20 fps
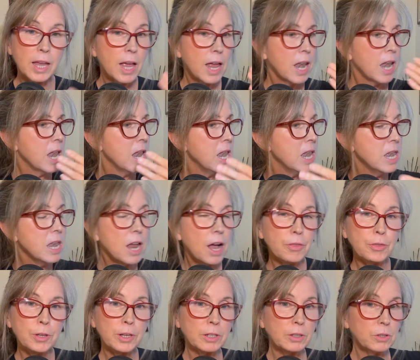
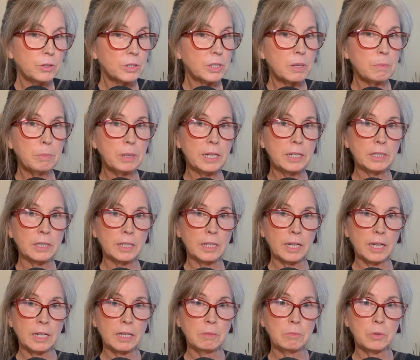Nothing looks appealing
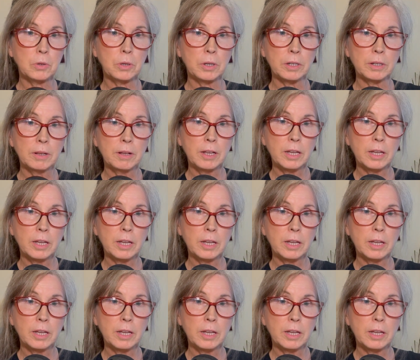anymore.